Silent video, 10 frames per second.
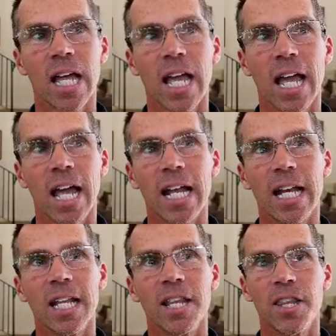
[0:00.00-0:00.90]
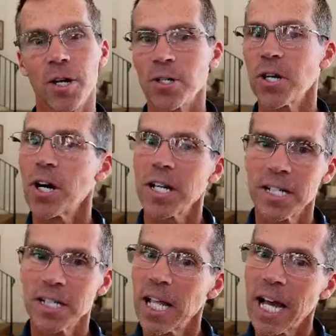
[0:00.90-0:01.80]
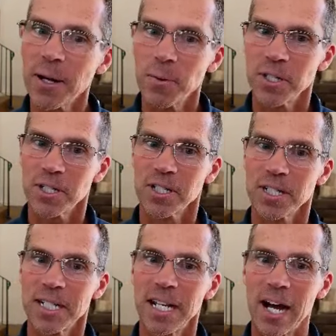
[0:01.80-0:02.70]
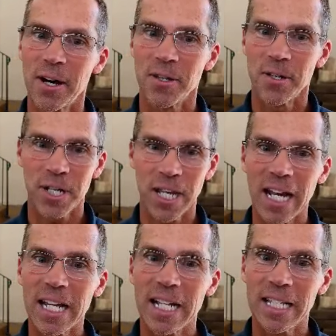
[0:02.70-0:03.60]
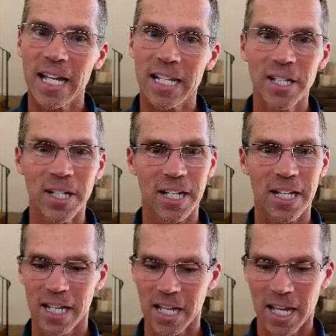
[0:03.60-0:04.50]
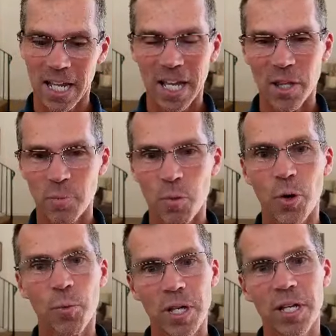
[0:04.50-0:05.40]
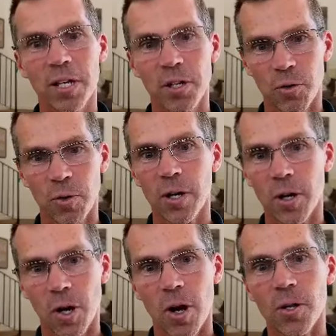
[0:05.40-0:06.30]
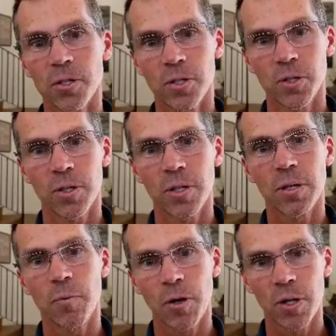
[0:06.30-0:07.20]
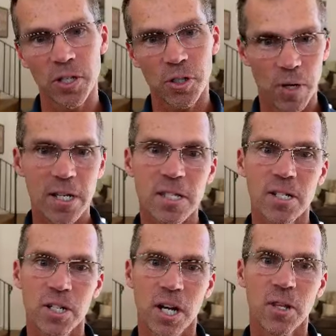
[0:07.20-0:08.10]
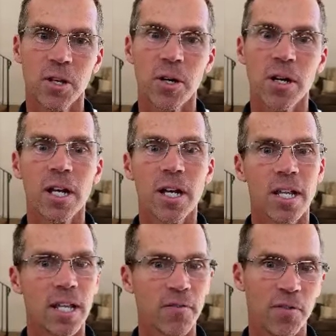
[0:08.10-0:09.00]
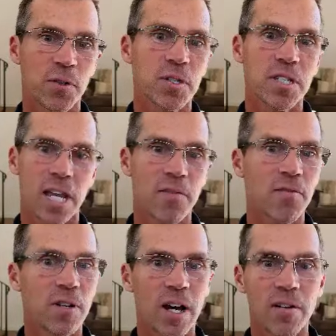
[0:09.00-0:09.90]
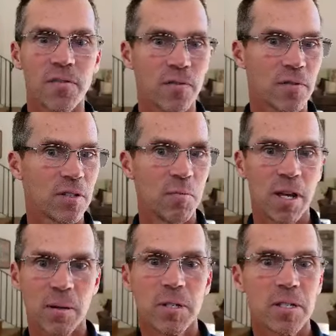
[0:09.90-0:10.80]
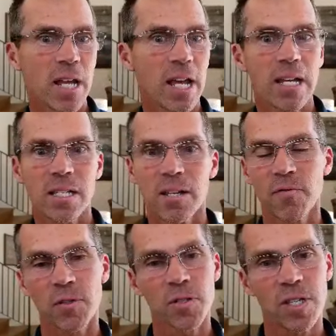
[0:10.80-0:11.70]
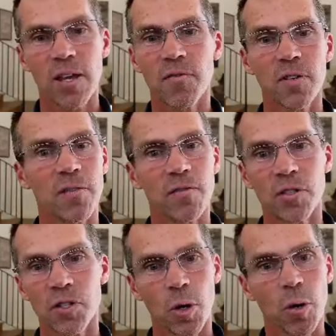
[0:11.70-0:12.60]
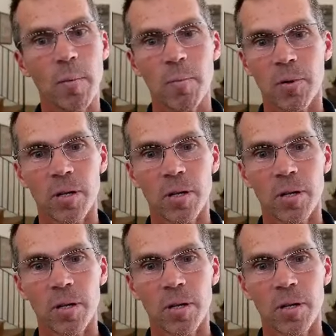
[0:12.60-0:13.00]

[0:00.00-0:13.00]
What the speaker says: and they're talking the language now. They're getting that, look, the more we can create a culture where they trust each other, They feel safe enough to make mistakes. They feel safe enough to show up